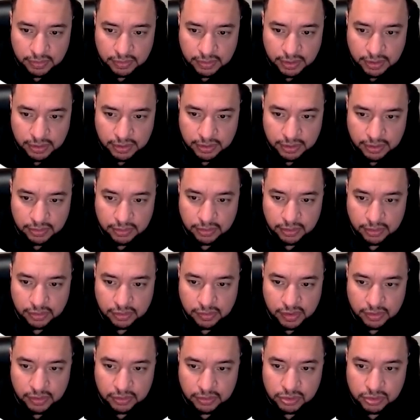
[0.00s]
here or
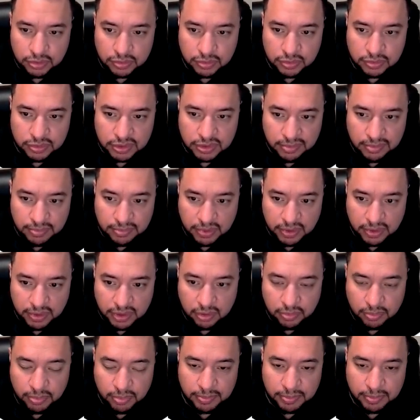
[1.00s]
302 temporary
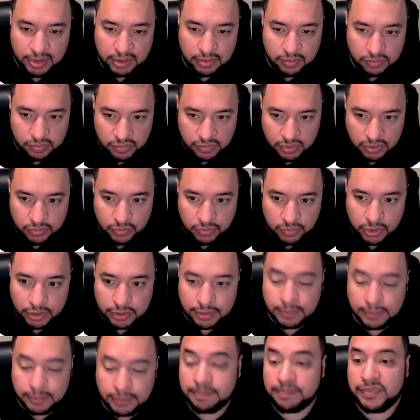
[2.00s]
or permanent will
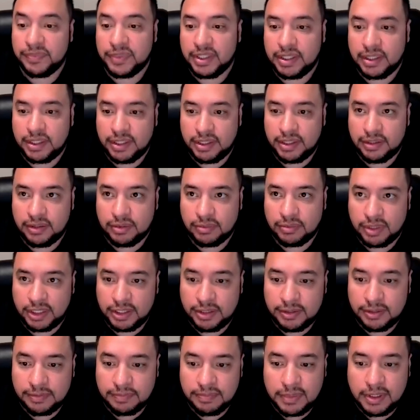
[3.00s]
work either
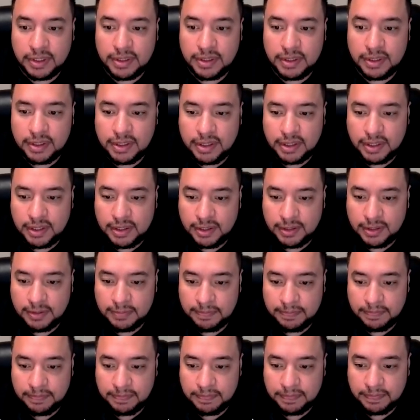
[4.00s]
way.
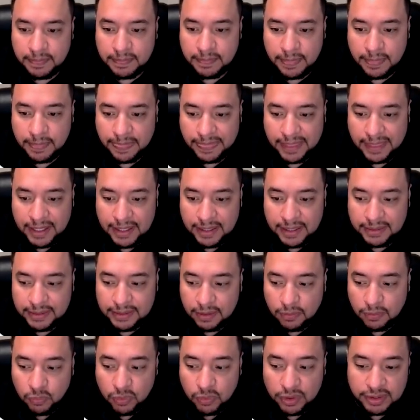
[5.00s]

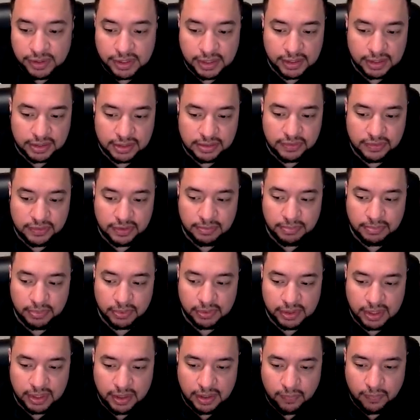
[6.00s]
And one thing that's very
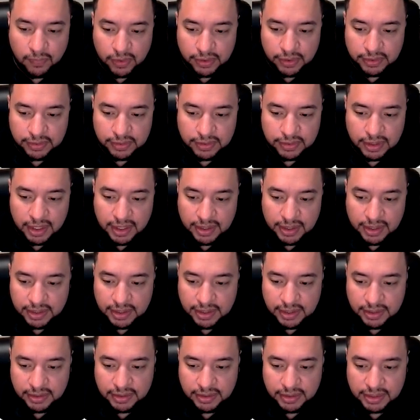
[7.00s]
important that I want you to add
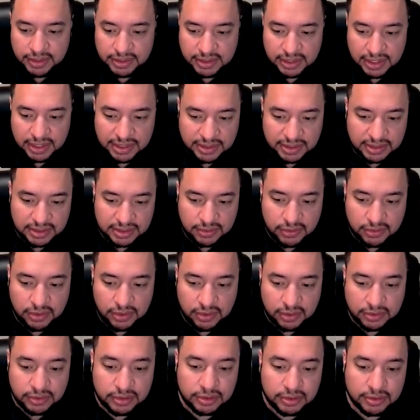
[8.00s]
here is SSL
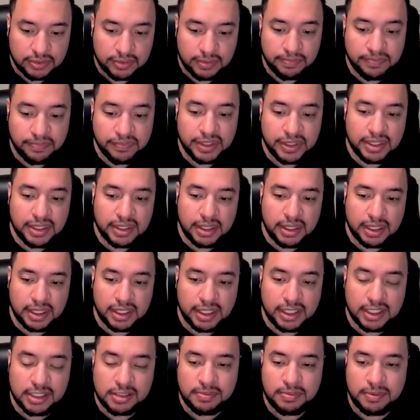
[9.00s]
on. So in
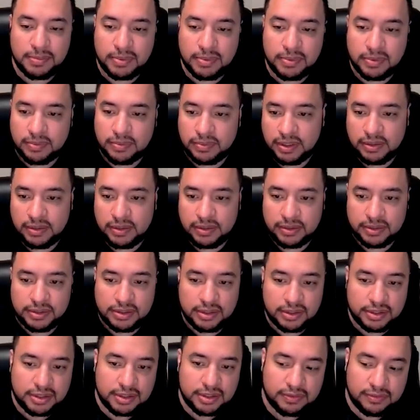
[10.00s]
case people either
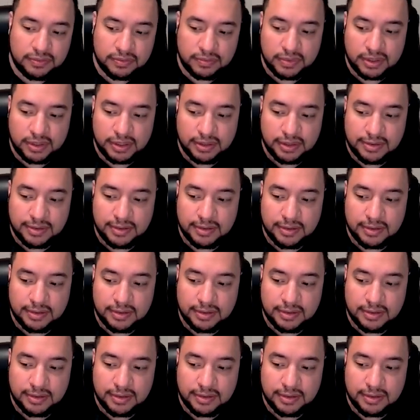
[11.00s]
search it with